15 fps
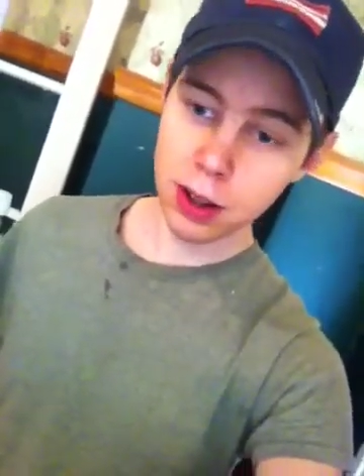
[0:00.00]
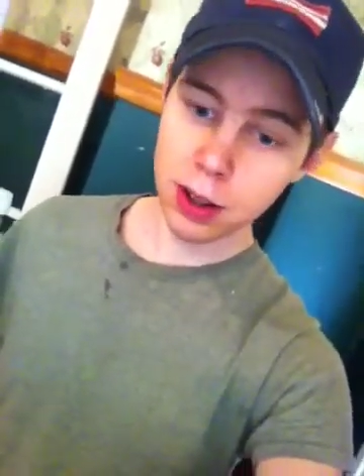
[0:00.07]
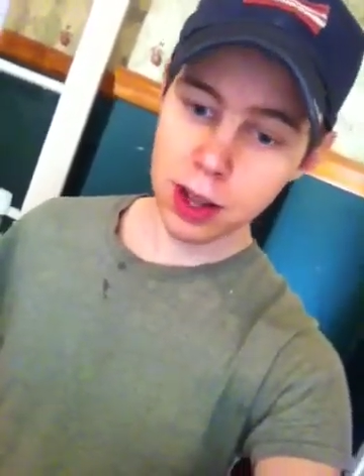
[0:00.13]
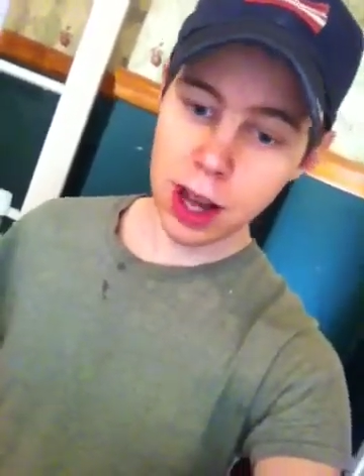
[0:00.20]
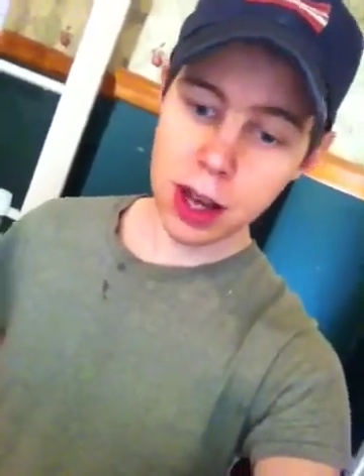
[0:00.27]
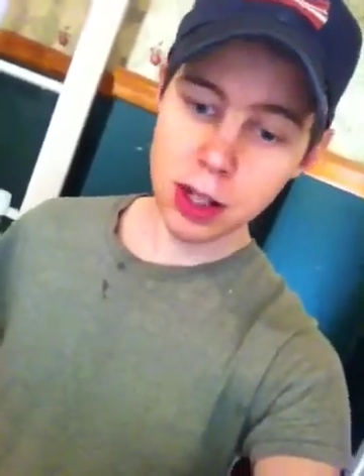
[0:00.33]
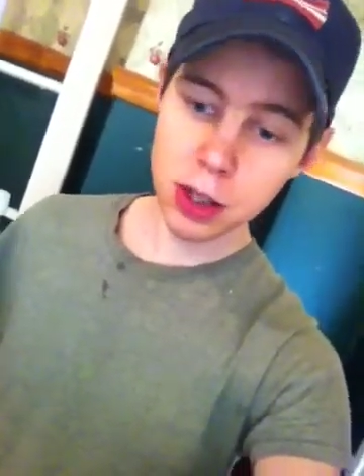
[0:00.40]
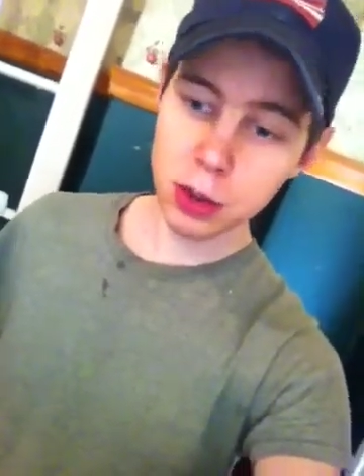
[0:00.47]

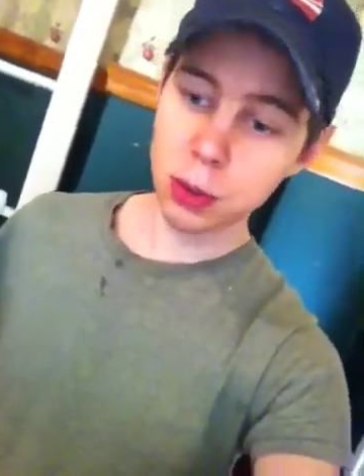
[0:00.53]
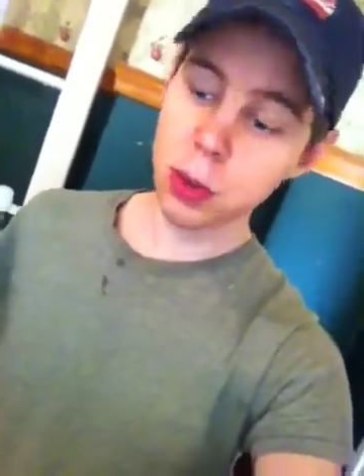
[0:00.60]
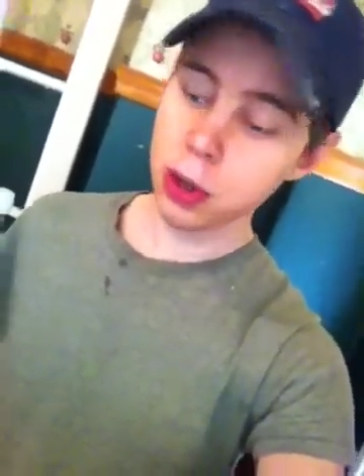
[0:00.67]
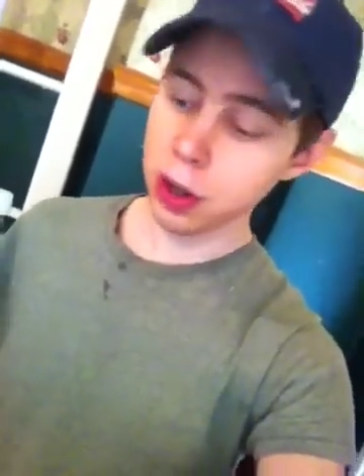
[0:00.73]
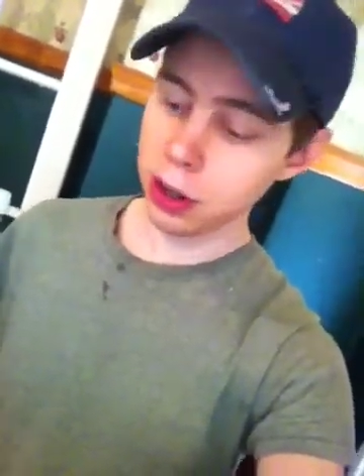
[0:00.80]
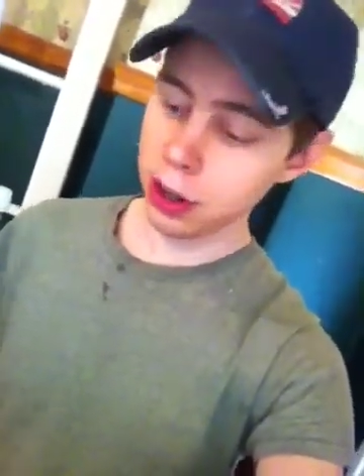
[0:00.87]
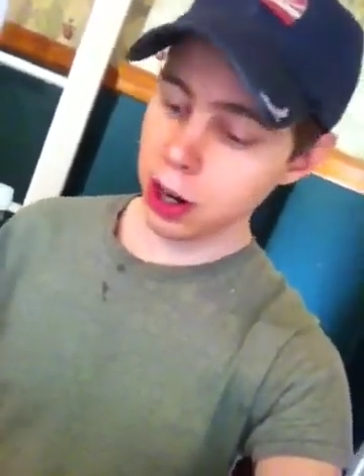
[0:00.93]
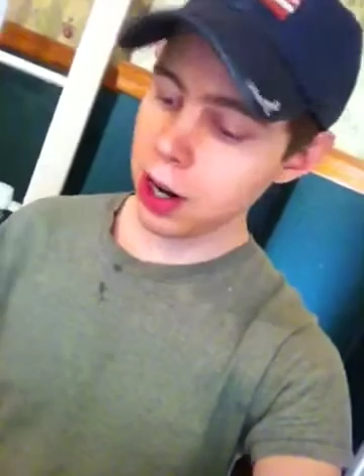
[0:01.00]
That's
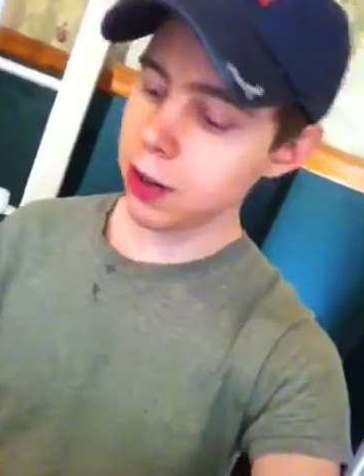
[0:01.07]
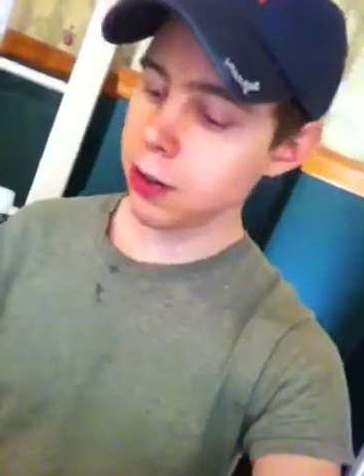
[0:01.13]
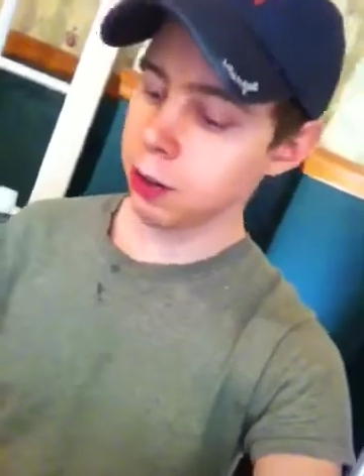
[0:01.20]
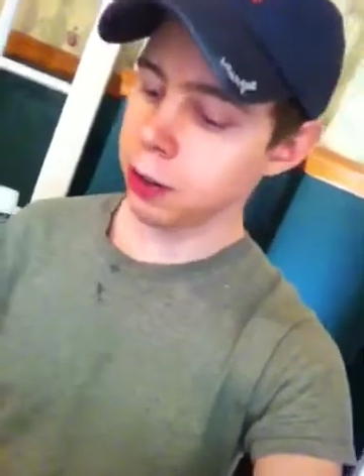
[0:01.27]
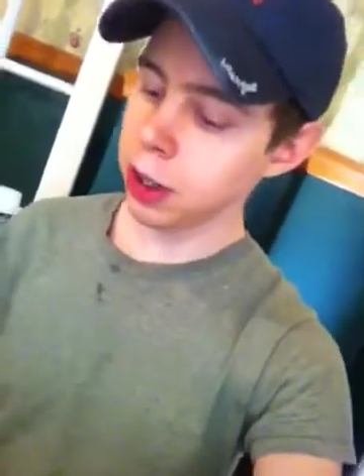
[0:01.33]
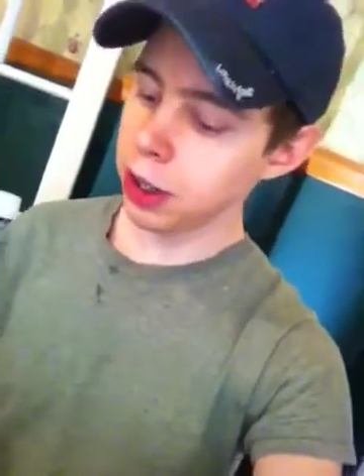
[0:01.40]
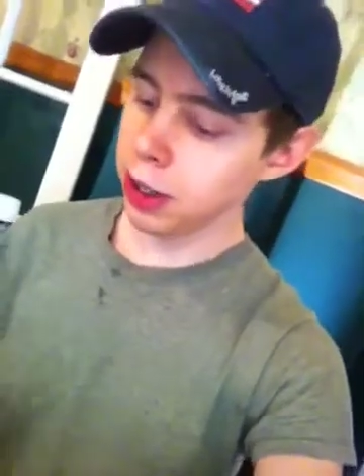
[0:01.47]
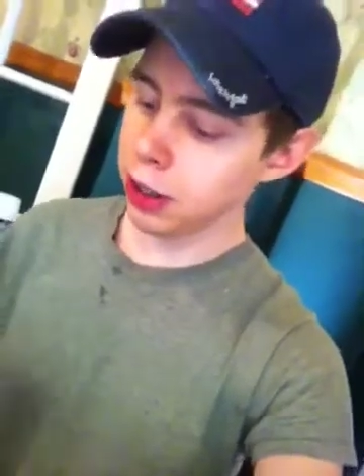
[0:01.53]
what a lot of the
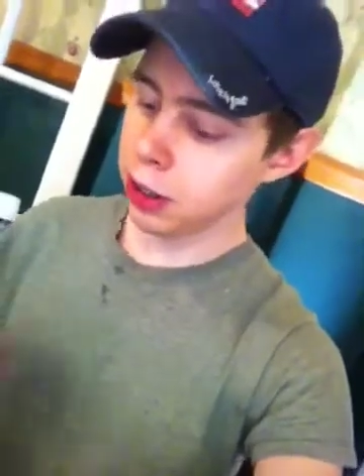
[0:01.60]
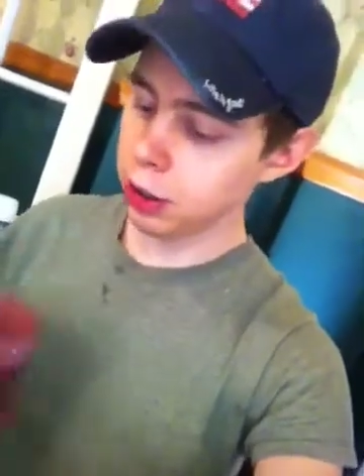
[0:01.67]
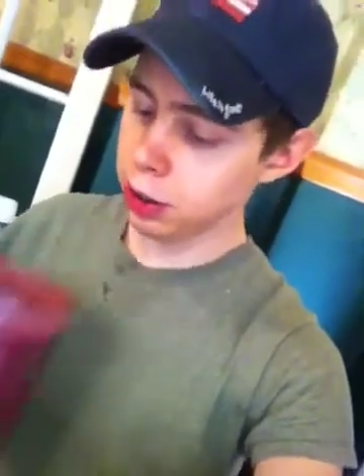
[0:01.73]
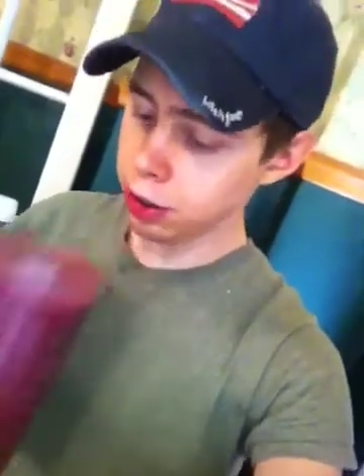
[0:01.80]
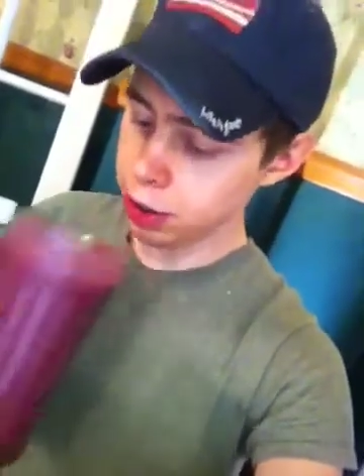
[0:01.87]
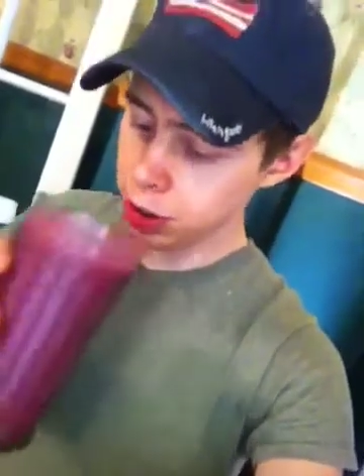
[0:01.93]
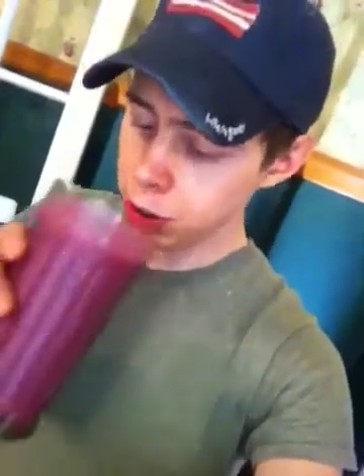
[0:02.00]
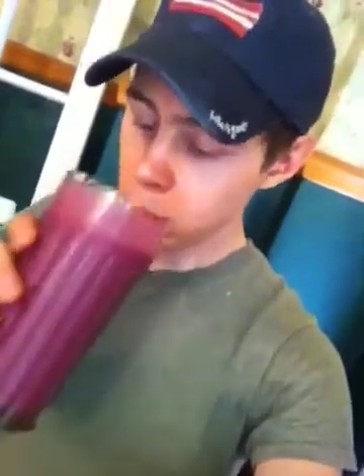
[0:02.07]
meat
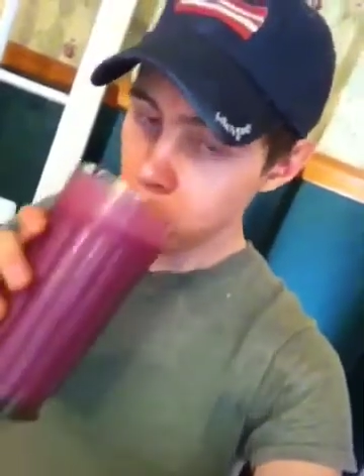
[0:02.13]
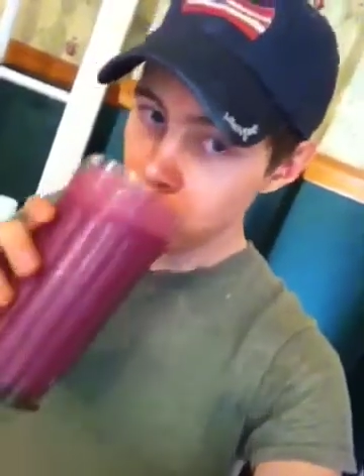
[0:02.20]
eaters